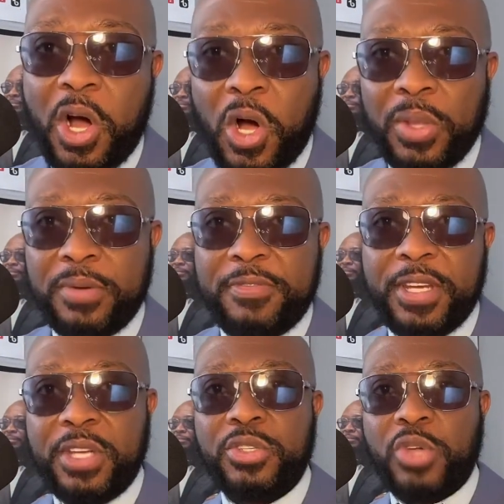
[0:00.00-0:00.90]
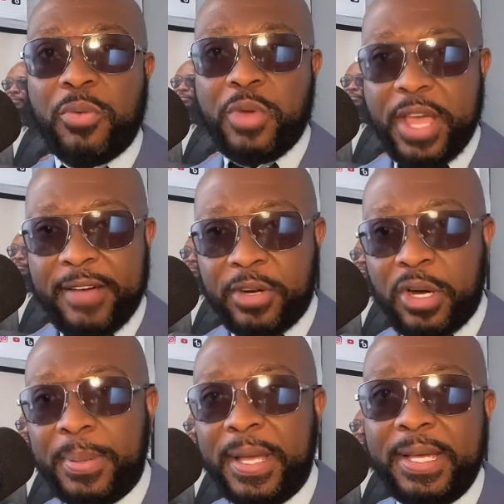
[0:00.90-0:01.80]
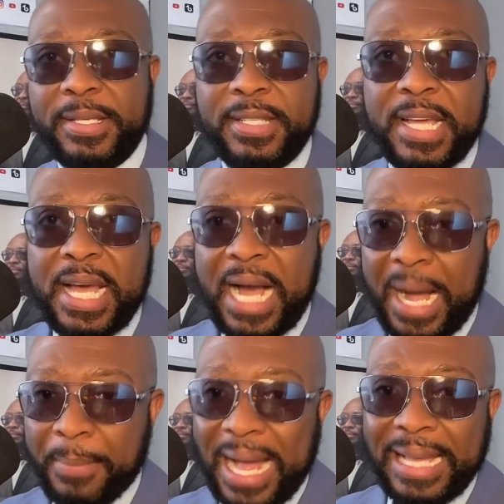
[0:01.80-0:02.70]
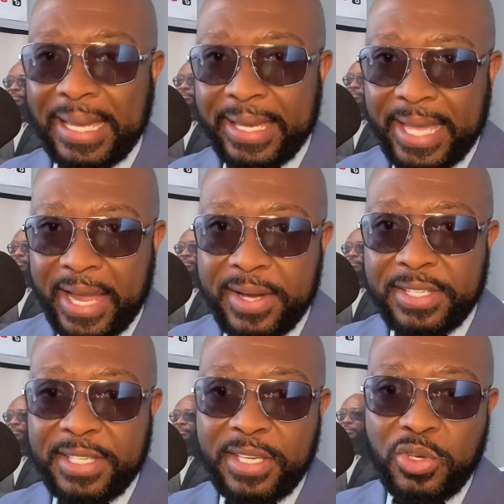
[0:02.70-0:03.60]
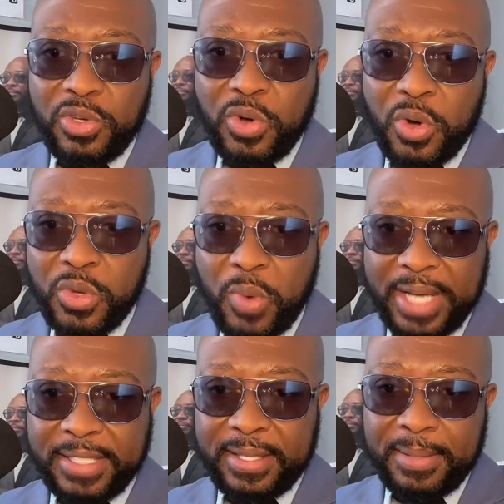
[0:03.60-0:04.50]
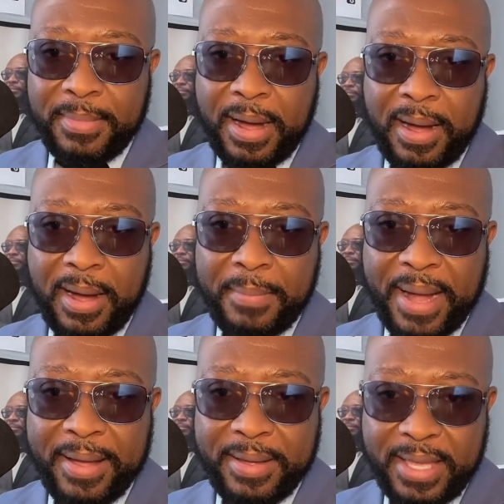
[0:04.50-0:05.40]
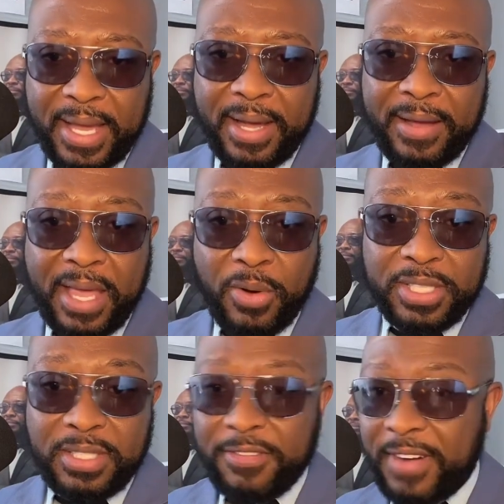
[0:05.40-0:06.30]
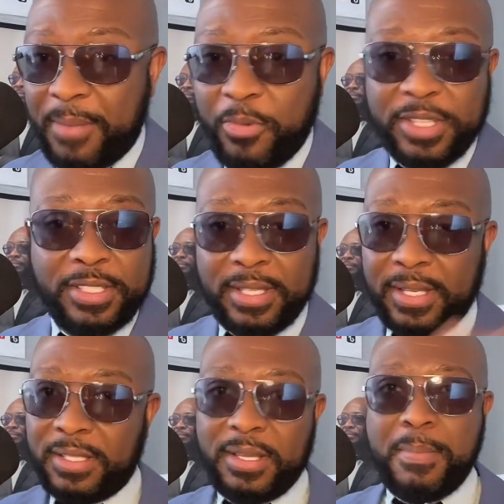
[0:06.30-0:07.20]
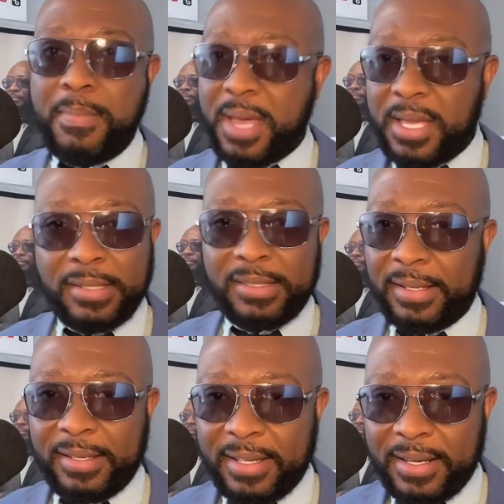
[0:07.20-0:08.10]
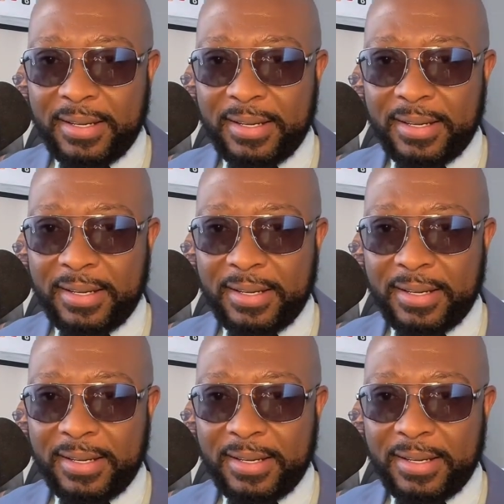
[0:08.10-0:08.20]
All the videos that we have on our page, I can guarantee you watch them. A1C 5.6, amazing,